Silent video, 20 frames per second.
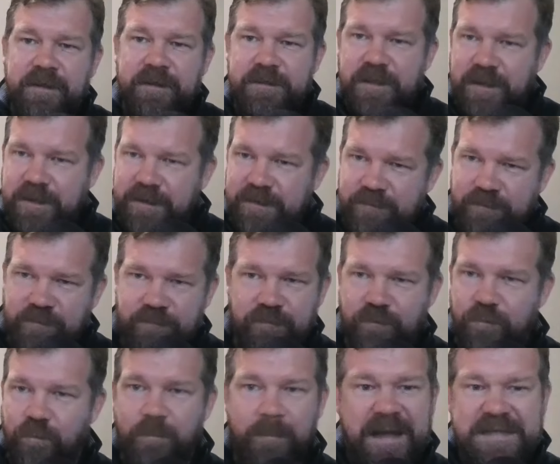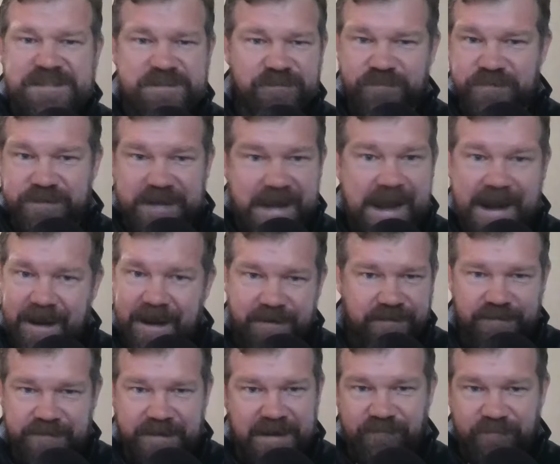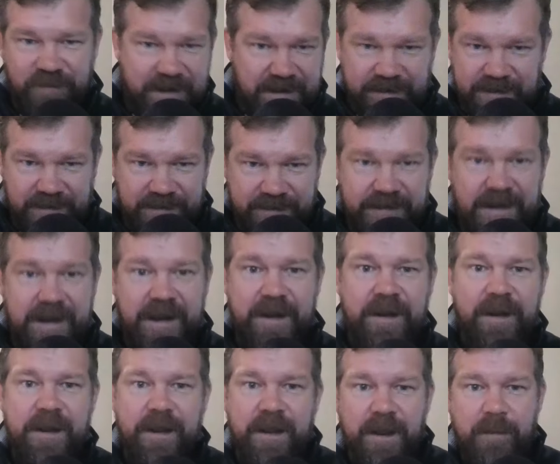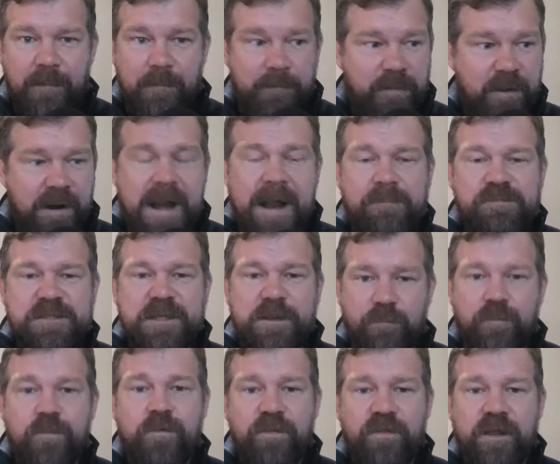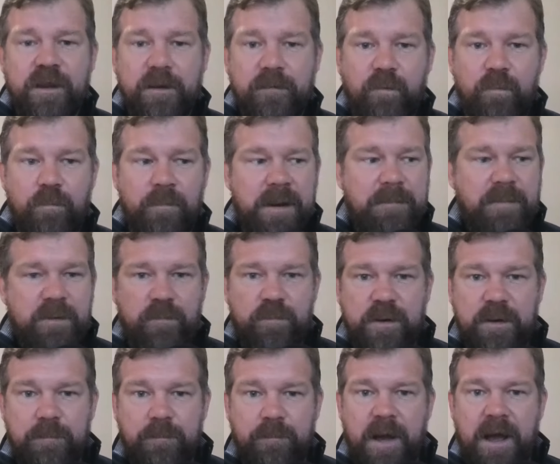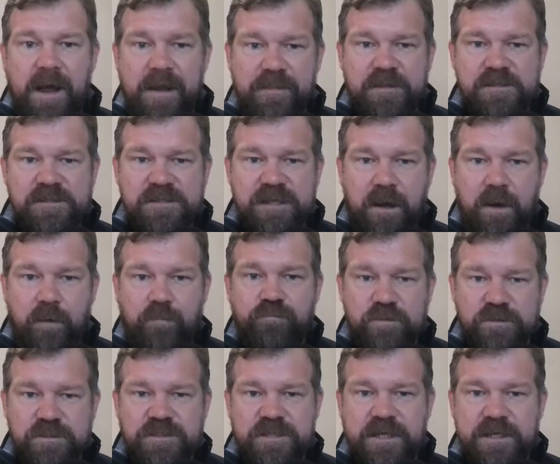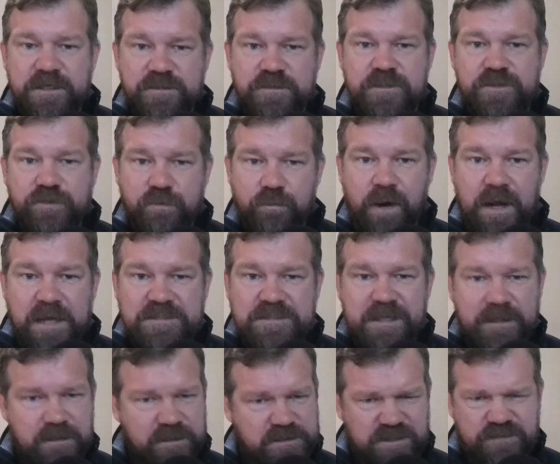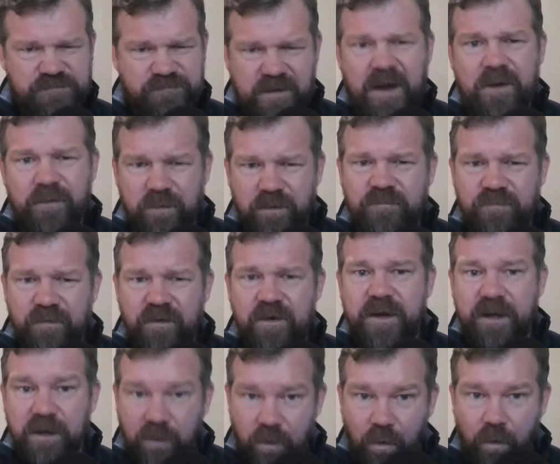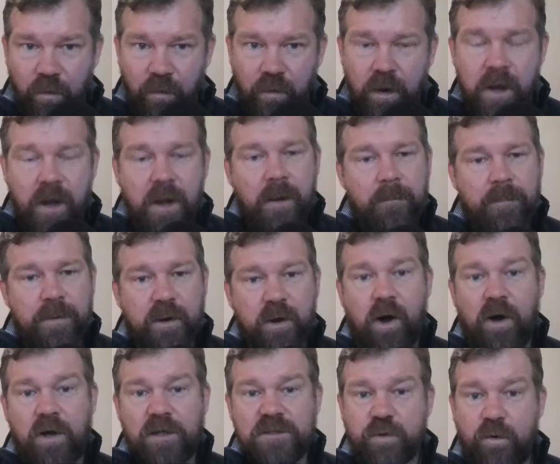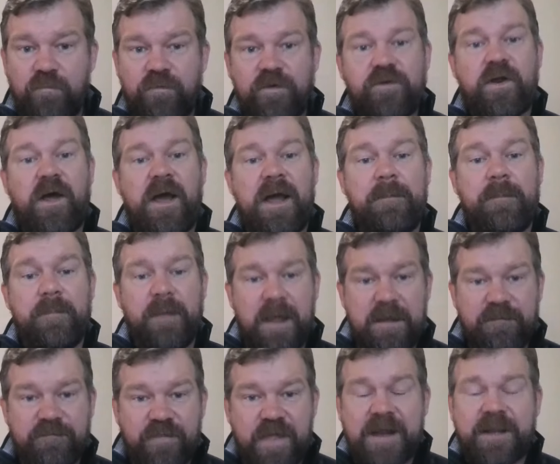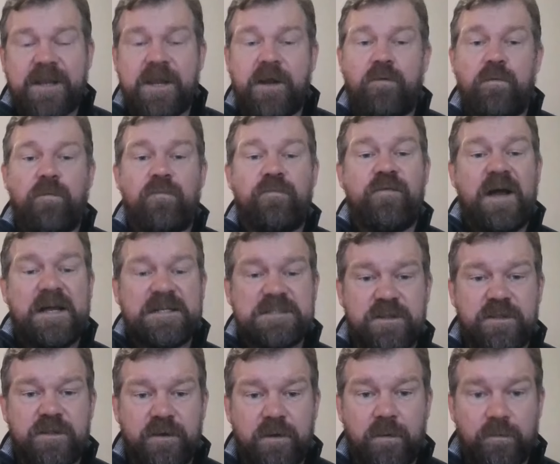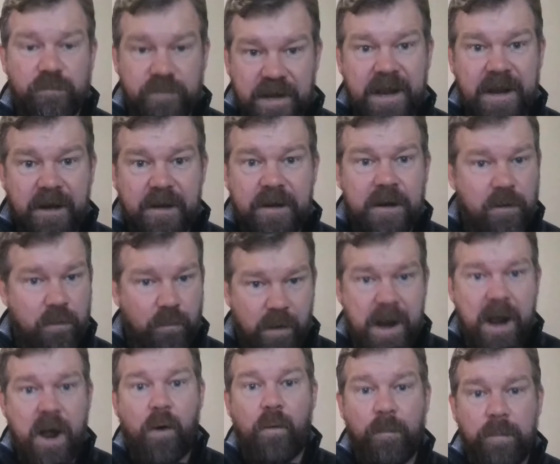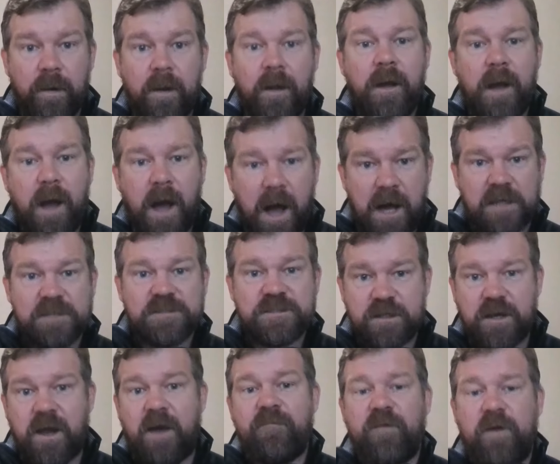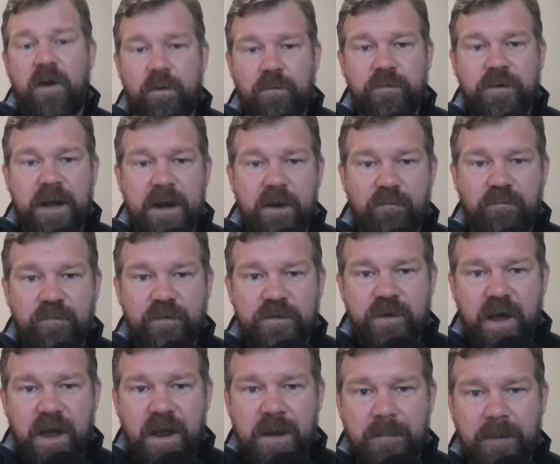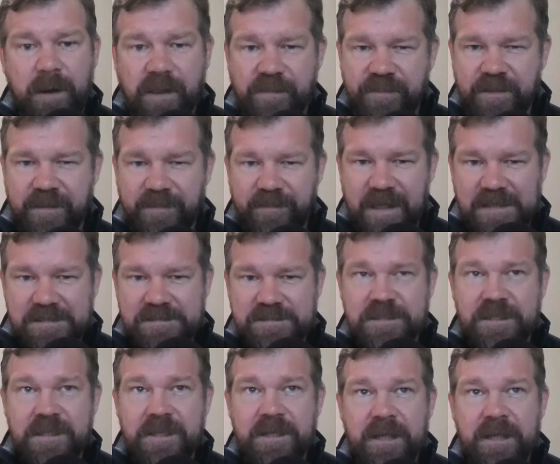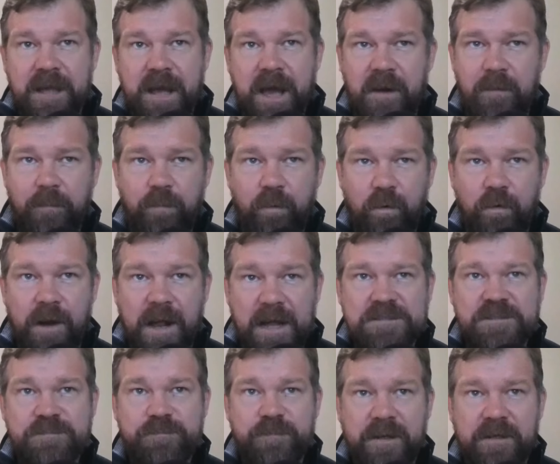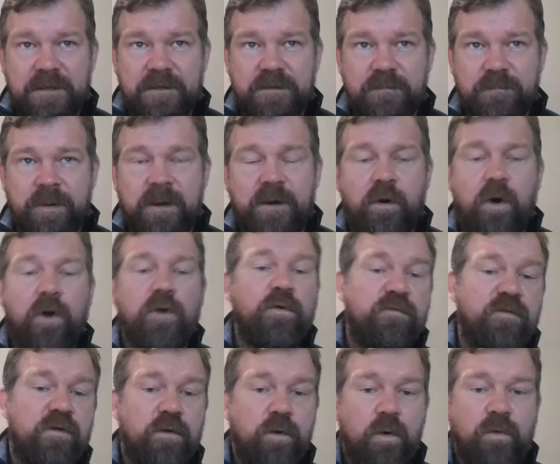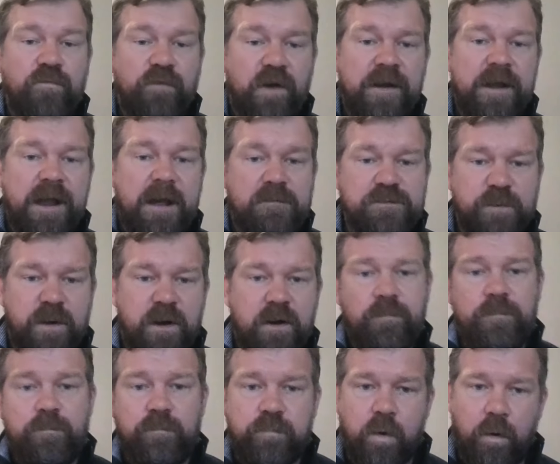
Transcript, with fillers: in, you know, massive debt and never-ending debt, perhaps he would think, well, maybe we buy this ultra-scarce digital asset that is valued very low, because over time, if that can grow faster than our debt, it will help us cover our debt over time. And I think that's an important aspect to Bitcoin over gold right now as well.